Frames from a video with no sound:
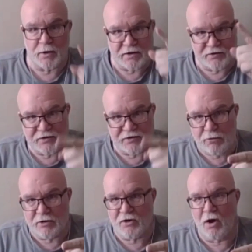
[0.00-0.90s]
But the
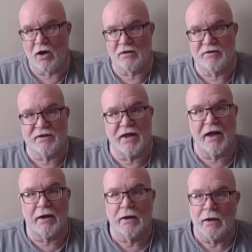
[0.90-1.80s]
secret to all of it
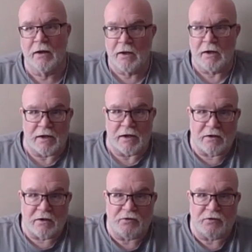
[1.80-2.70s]
then
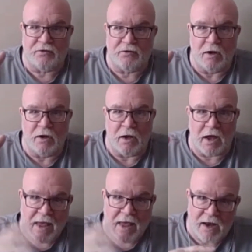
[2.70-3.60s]
is,
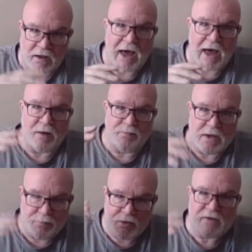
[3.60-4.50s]
and that a lot of
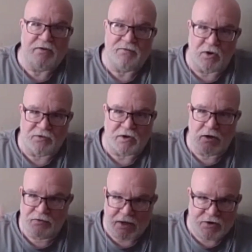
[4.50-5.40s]
people, even if they're
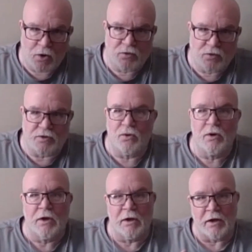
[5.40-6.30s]
skilled, they don't do,
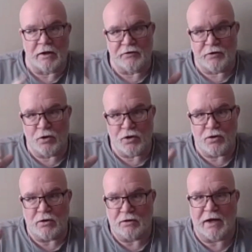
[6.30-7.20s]
is
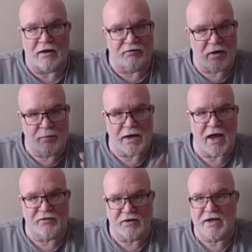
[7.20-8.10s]
you like if somebody
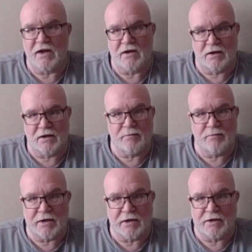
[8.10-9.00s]
has a tendon
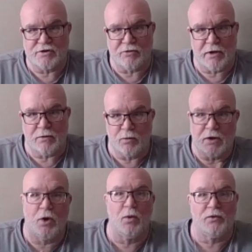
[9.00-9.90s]
ligament injury, we
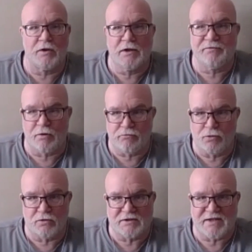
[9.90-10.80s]
go, well, the liver
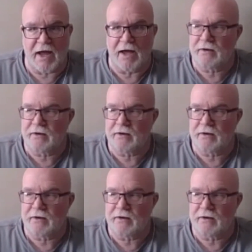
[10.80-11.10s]
rules that.